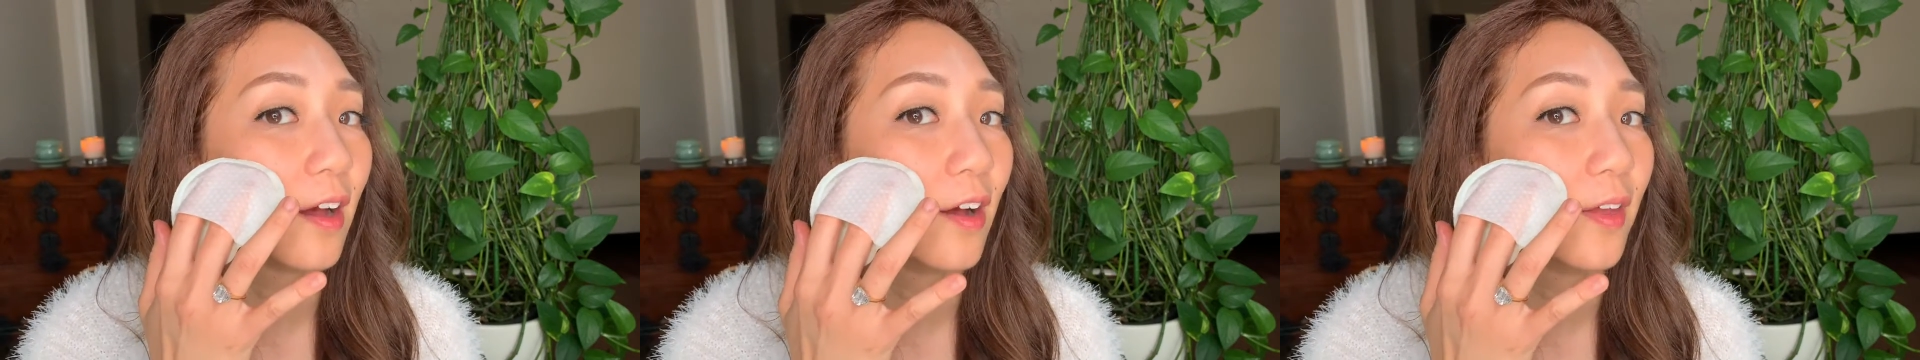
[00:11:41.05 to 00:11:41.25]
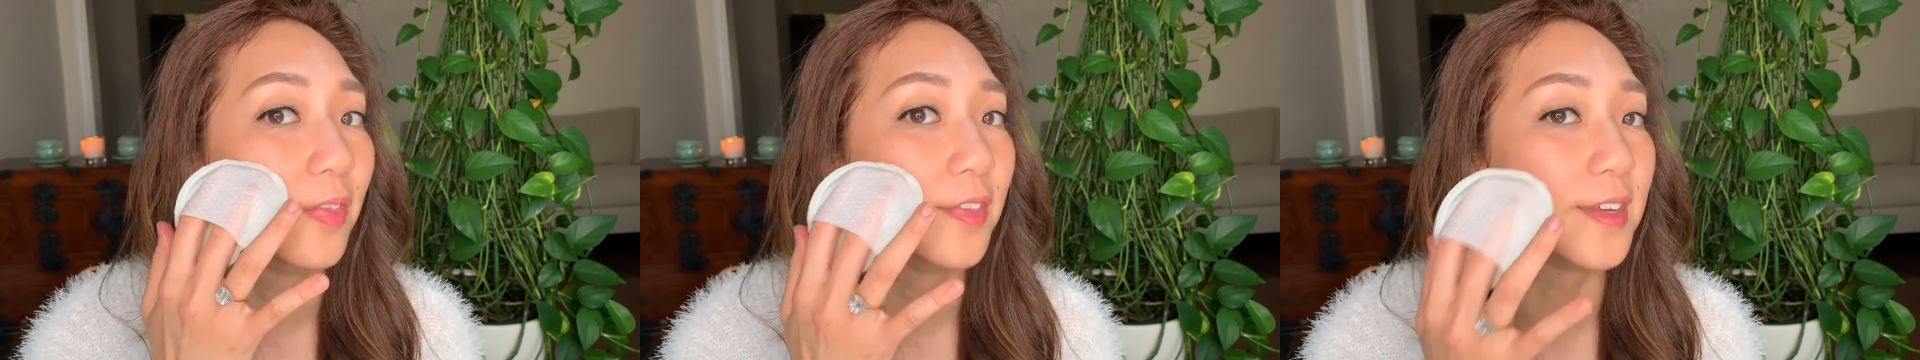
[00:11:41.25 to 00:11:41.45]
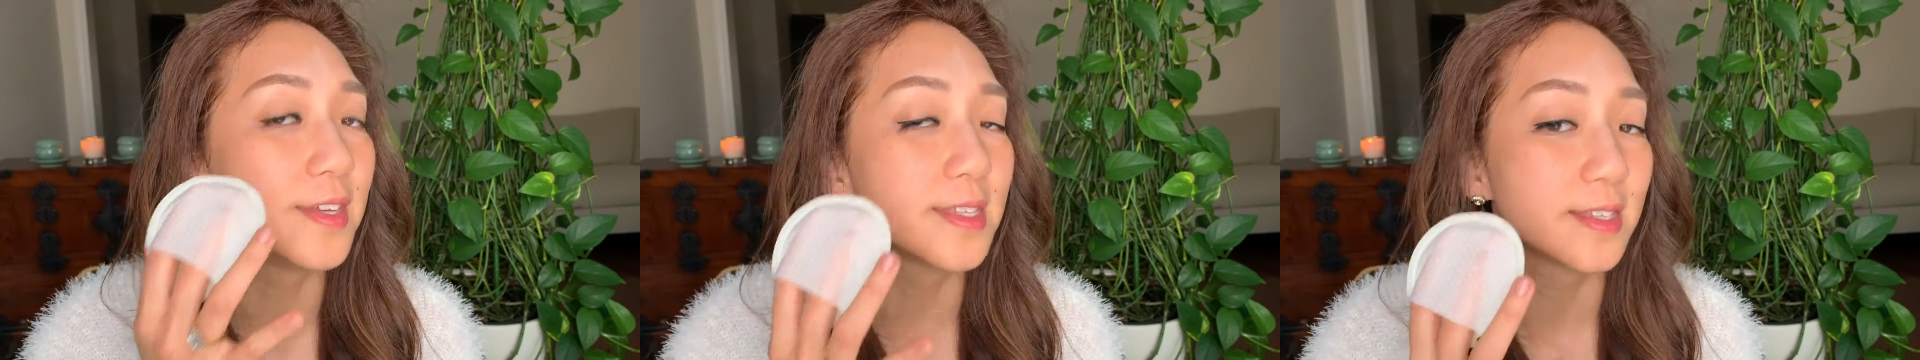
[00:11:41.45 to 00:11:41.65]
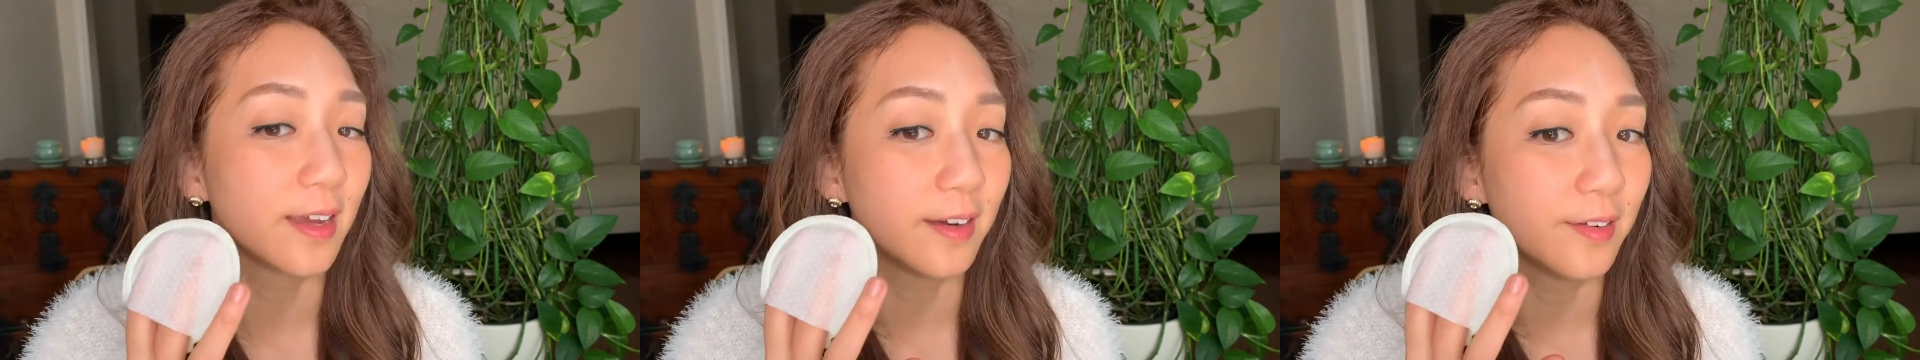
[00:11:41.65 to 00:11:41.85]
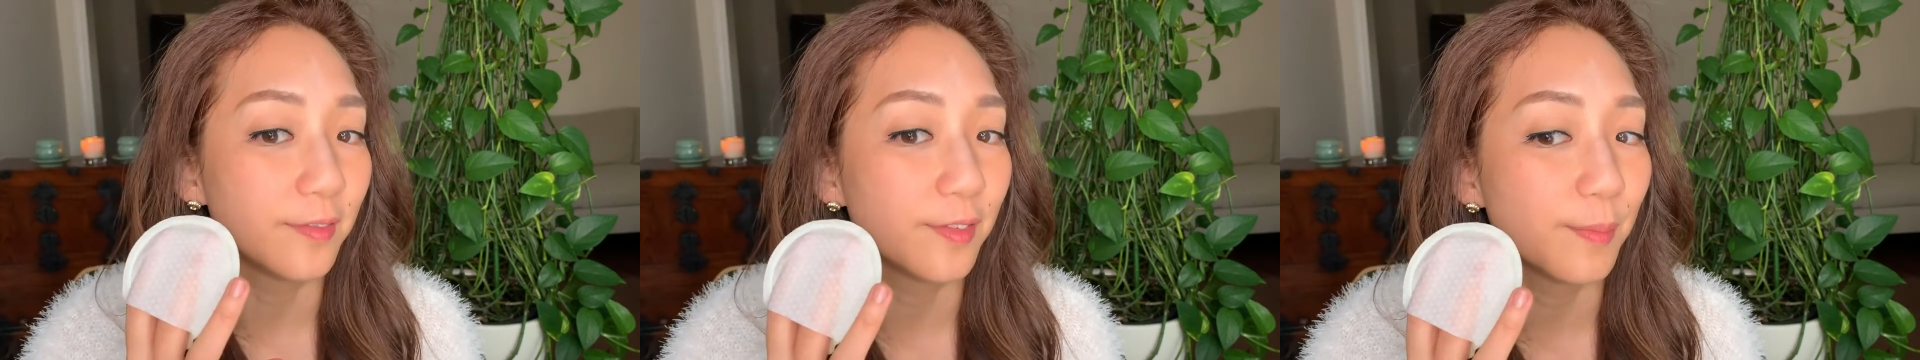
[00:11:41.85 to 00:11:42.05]
on this
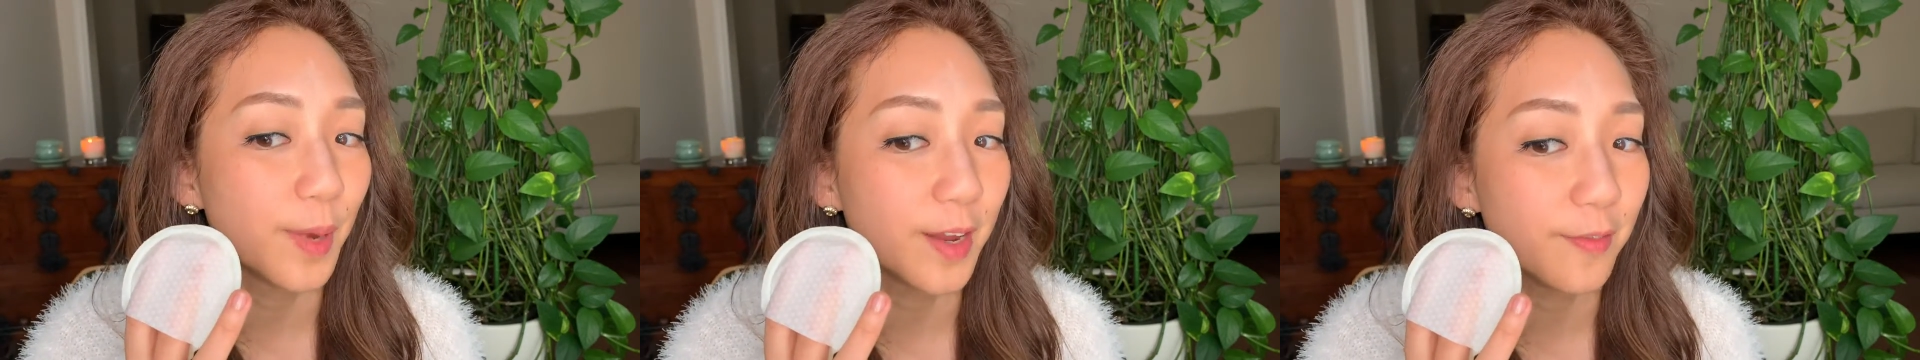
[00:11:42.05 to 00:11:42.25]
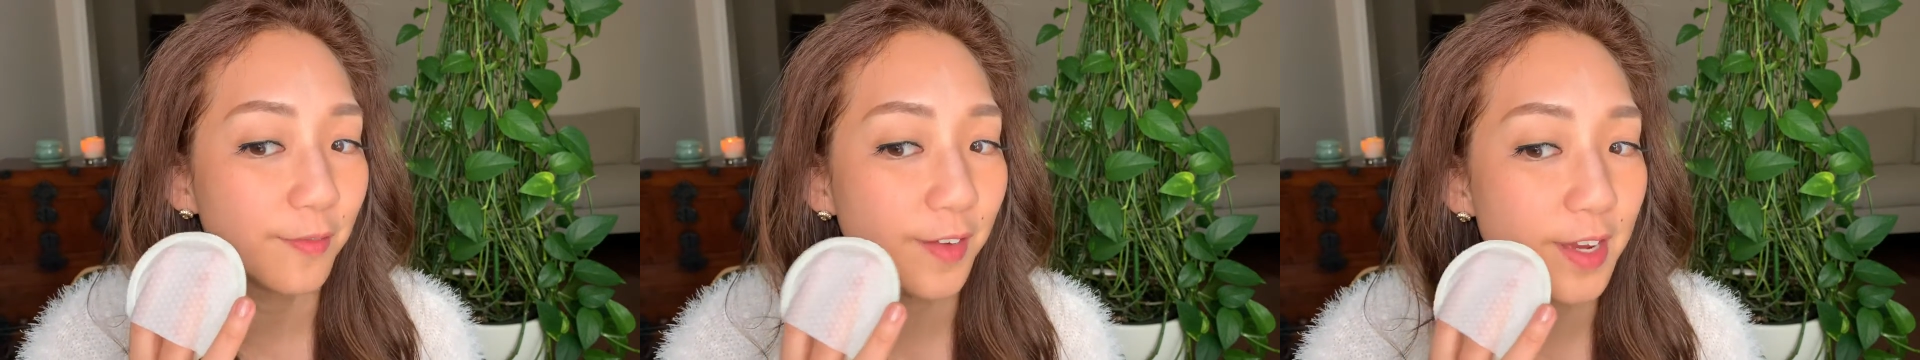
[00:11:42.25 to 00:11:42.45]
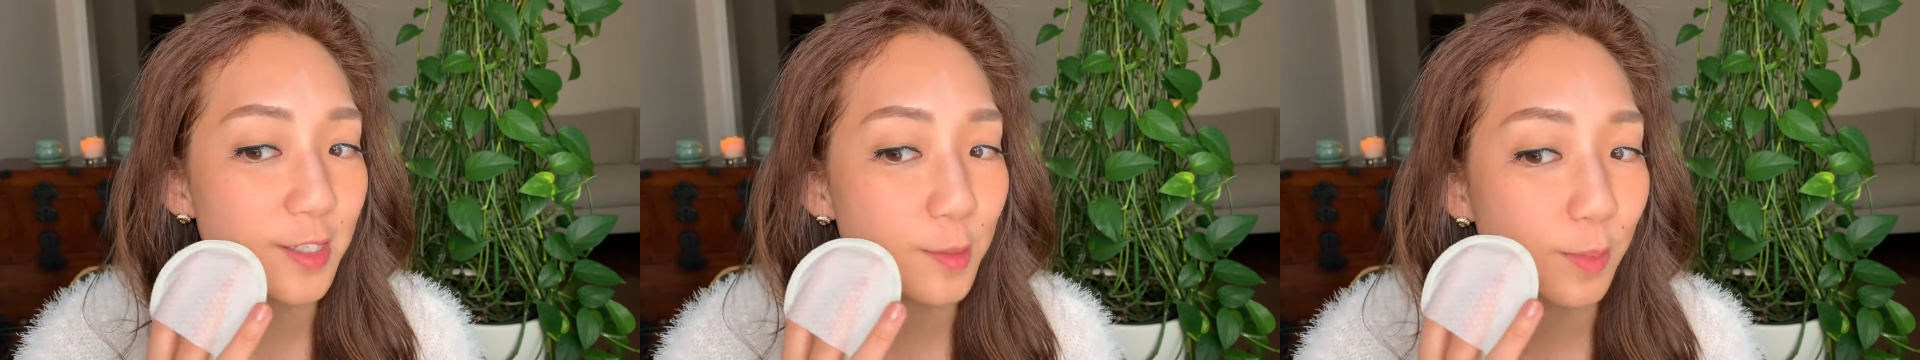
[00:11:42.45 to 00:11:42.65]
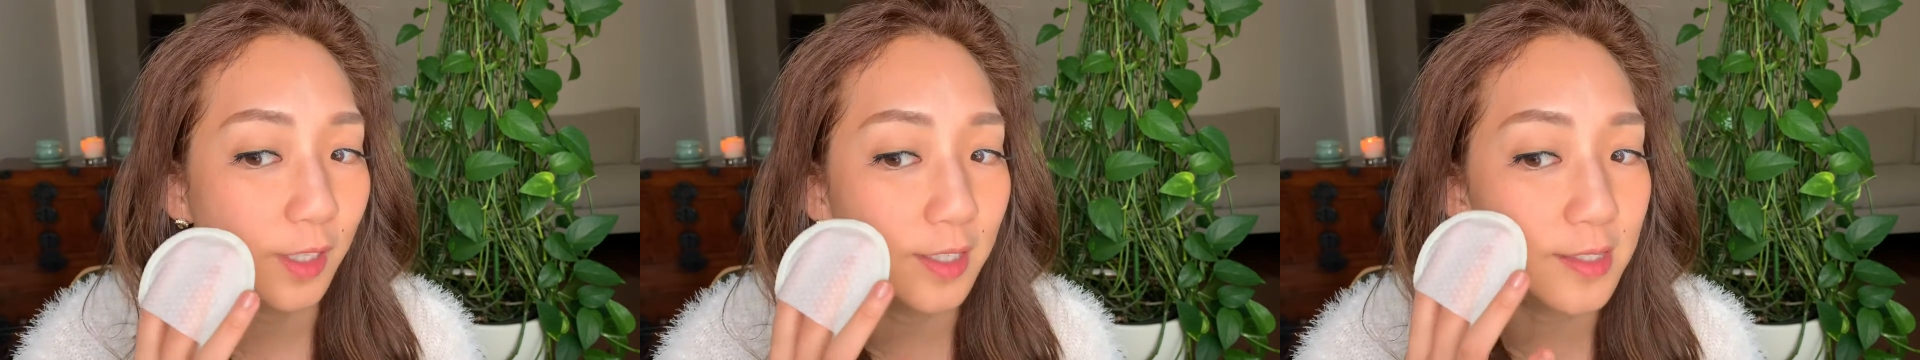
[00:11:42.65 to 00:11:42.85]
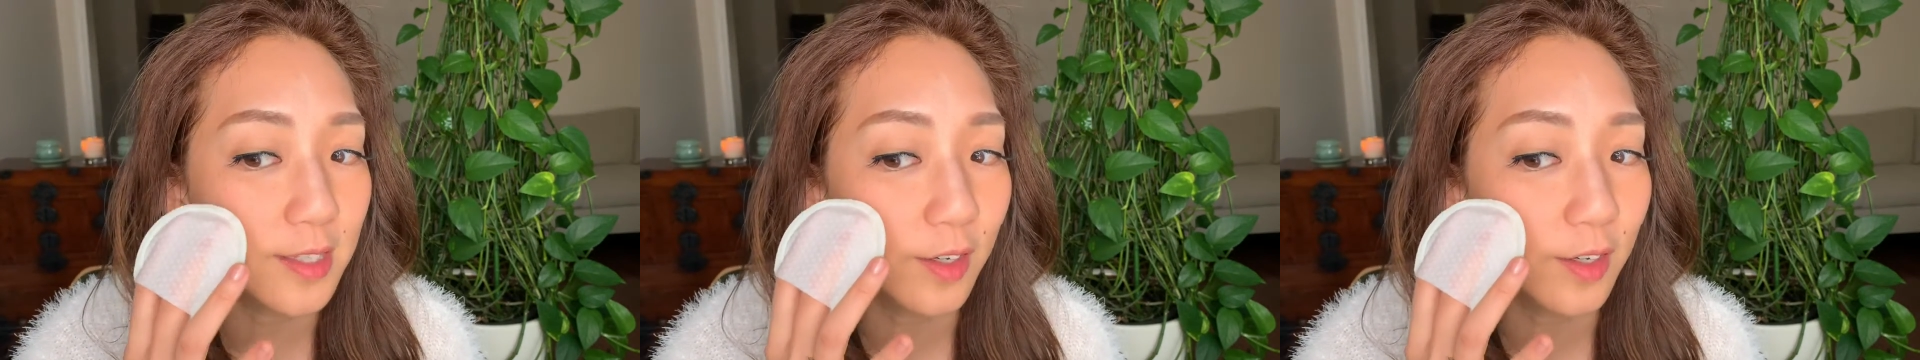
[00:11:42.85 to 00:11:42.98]
side of my face because